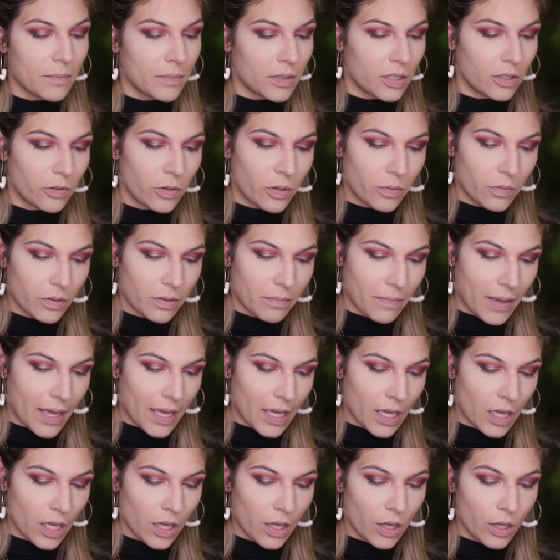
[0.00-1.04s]
gonna go in with
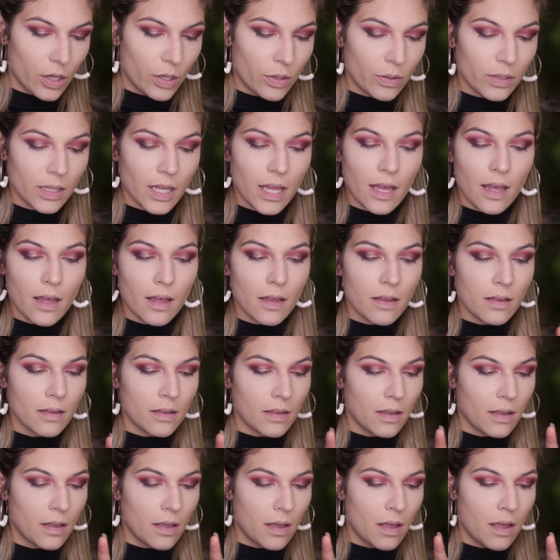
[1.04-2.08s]
my Hoola
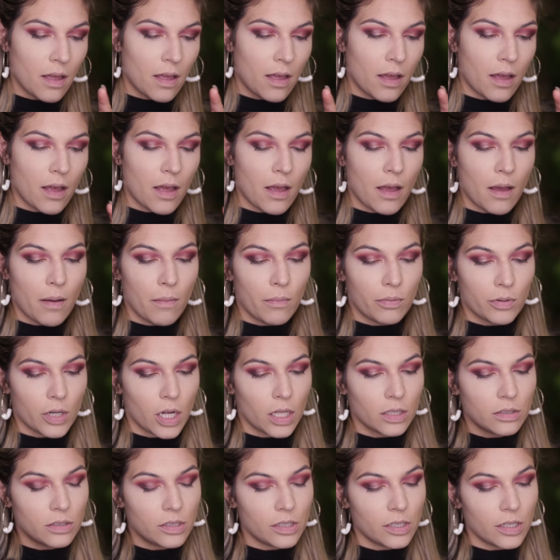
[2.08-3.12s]

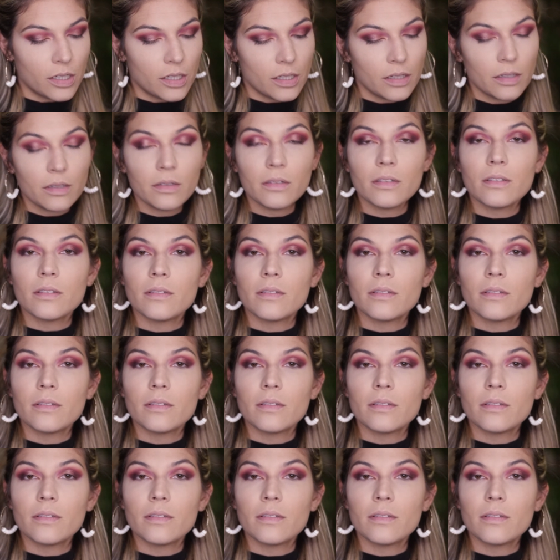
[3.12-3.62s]
bronzer.